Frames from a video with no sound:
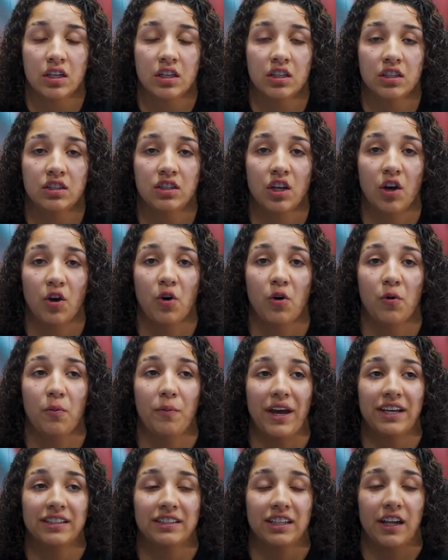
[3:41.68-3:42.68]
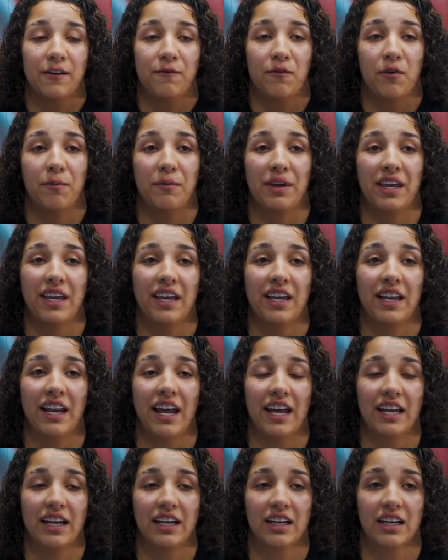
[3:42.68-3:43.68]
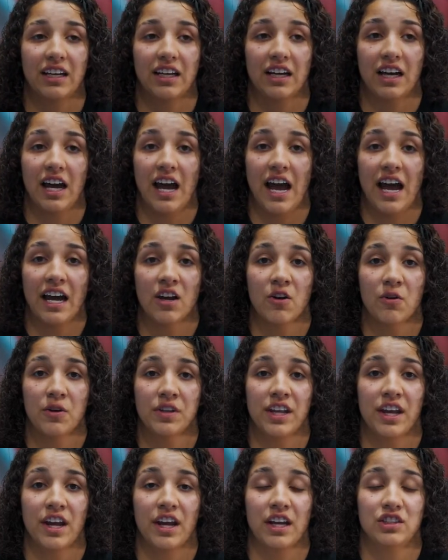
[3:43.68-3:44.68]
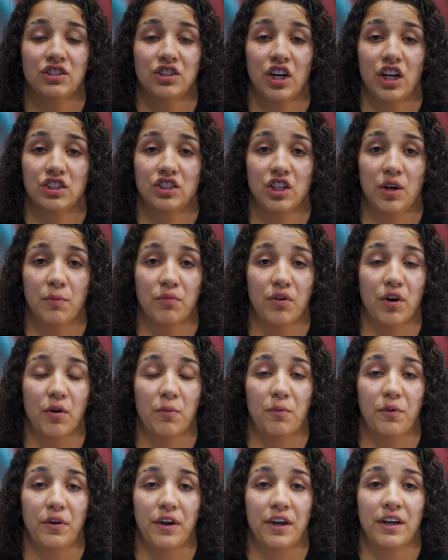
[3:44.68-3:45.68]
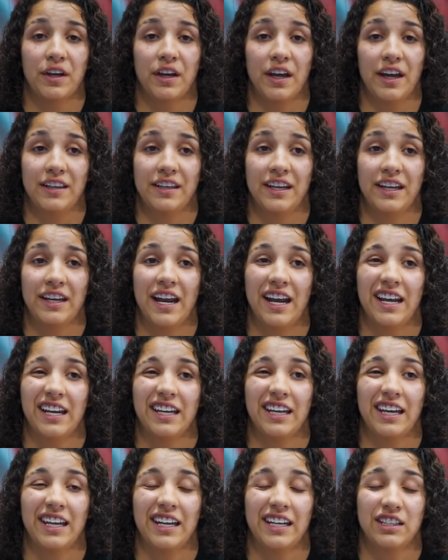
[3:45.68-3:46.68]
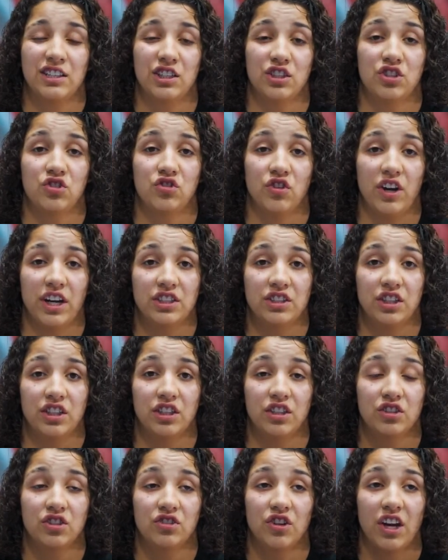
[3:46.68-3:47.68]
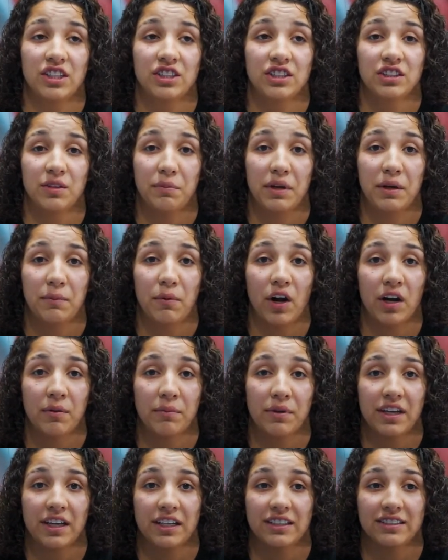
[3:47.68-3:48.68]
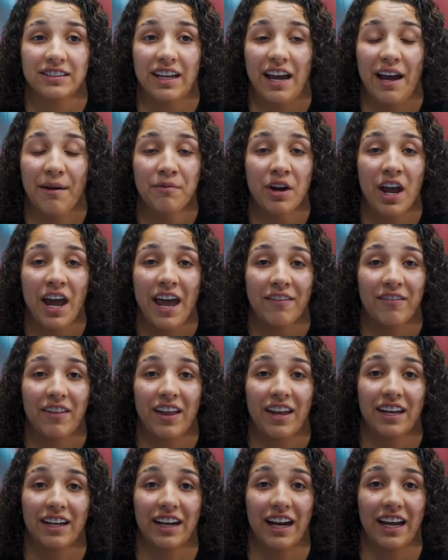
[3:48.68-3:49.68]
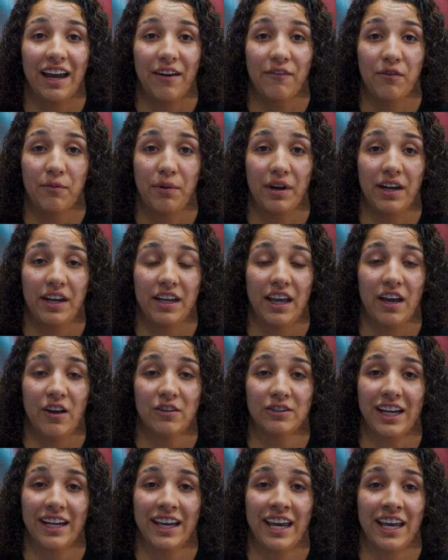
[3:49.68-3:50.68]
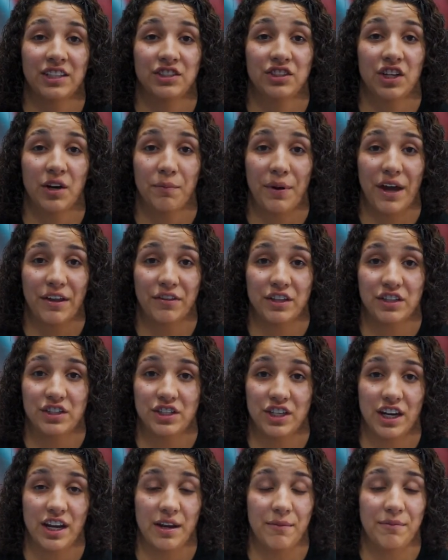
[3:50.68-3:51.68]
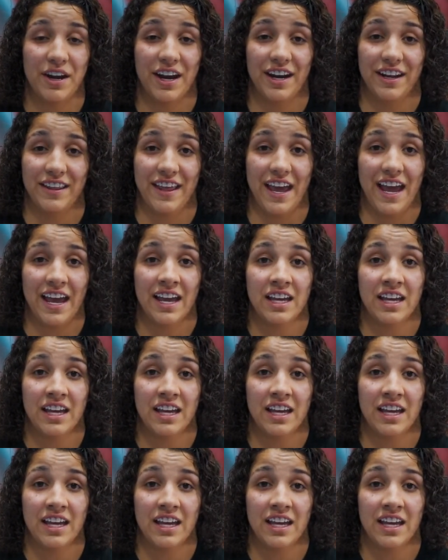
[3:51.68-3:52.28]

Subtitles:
So basically, for me, like I go in there and start jump roping, and then I get into stretching. Stretching is a big part of me because I'm not athletic like everybody else. I can't jump out the gym, none of that.